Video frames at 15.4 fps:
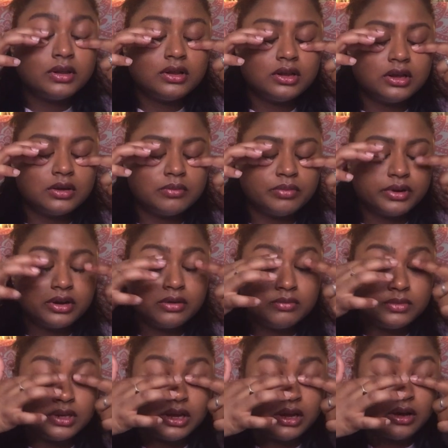like bring them
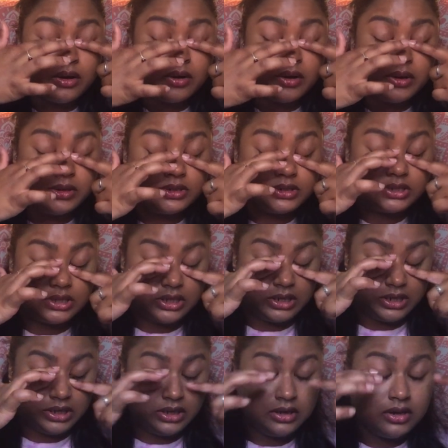down and just like
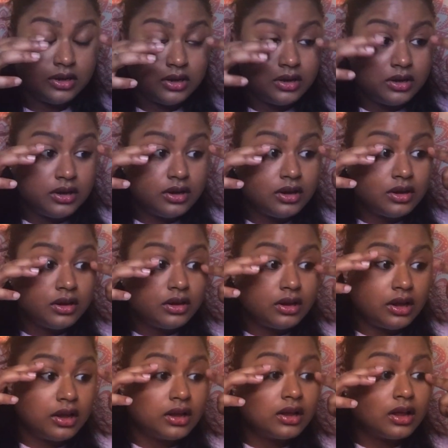
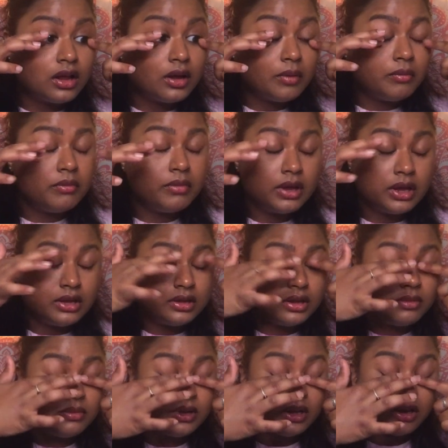make them
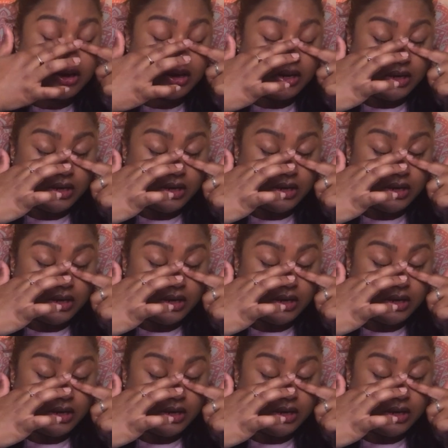like